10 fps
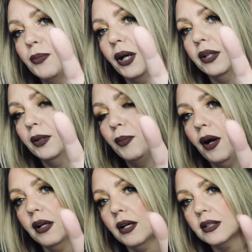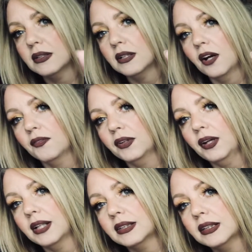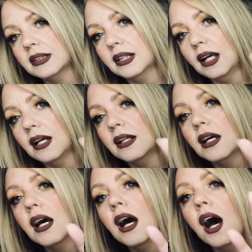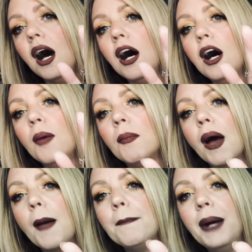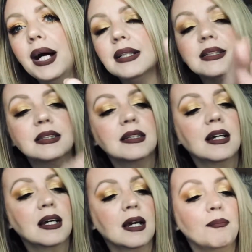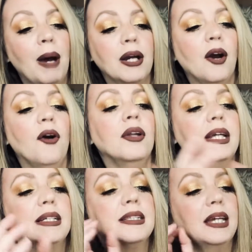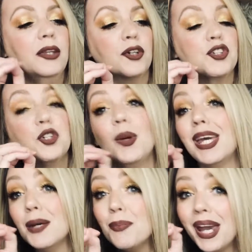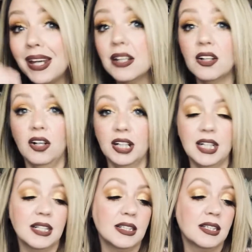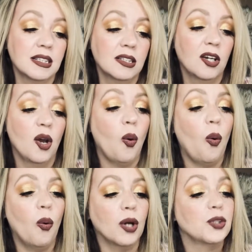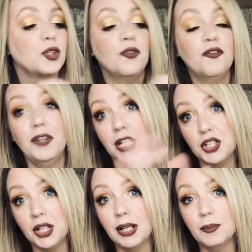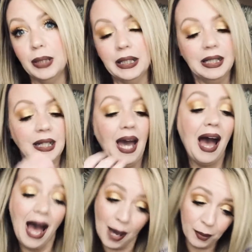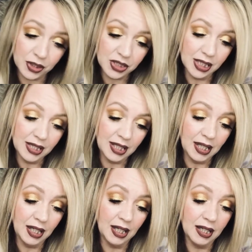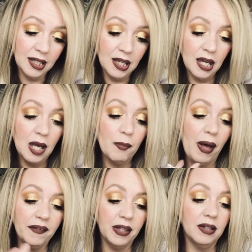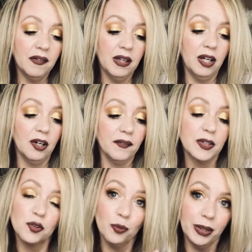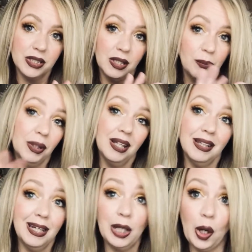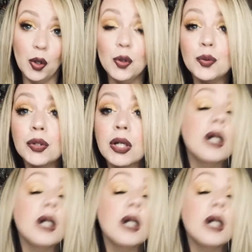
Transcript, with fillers: a brand new product. Hopefully, you guys can see that. But my goal is either to hit pan on it or to finish it completely. I personally think by the end of the year this will be completely gone,